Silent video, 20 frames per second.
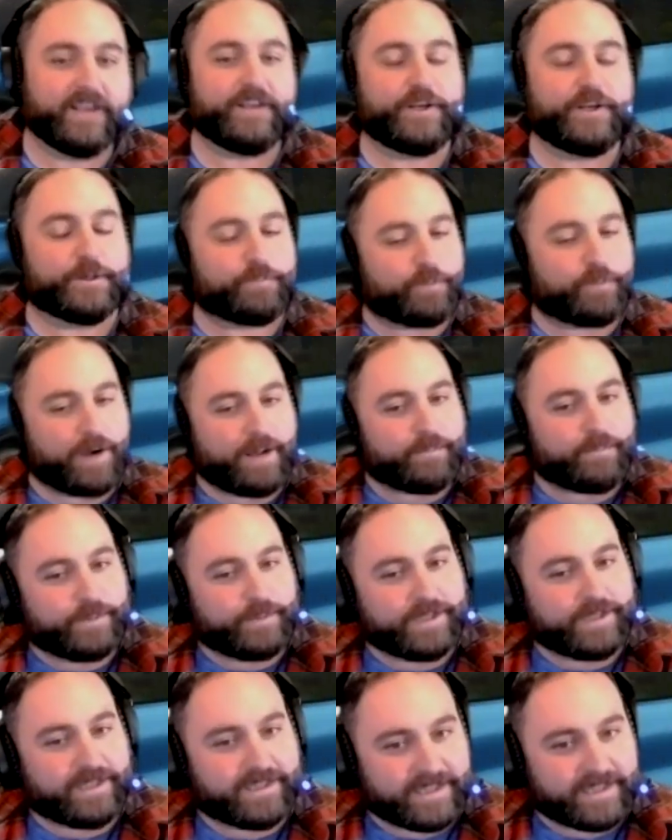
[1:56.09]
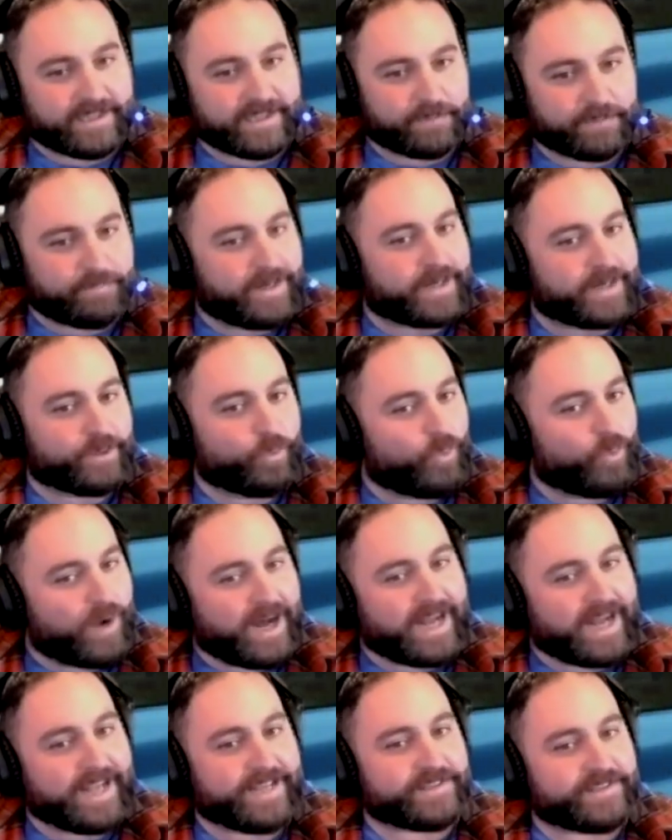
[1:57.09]
you're probably going to think the Model
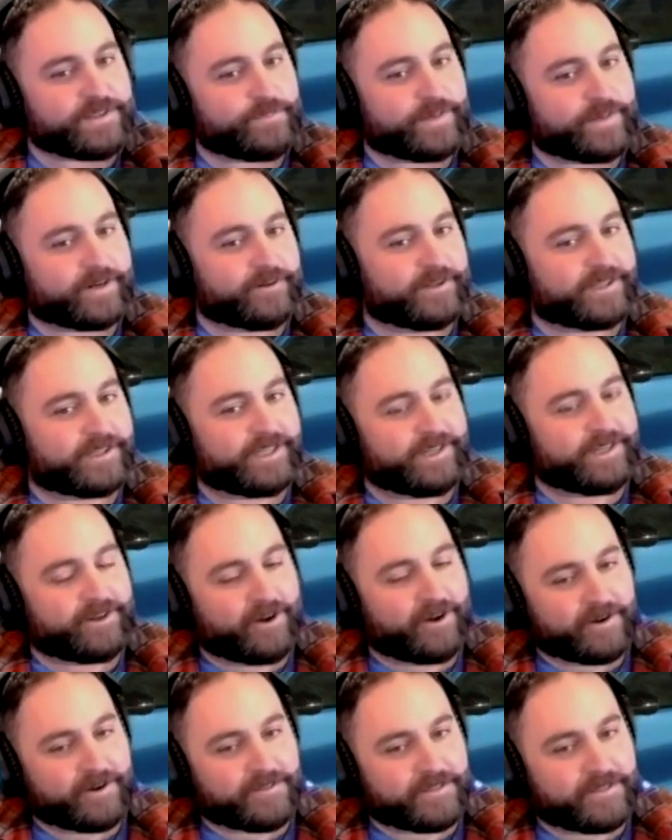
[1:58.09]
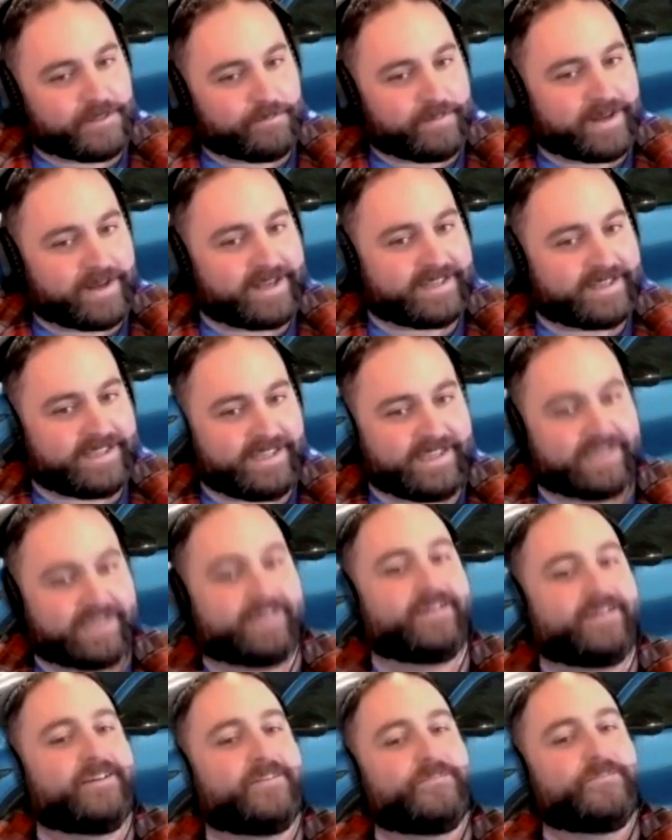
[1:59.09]
Y is a better looking car than the Mach-E.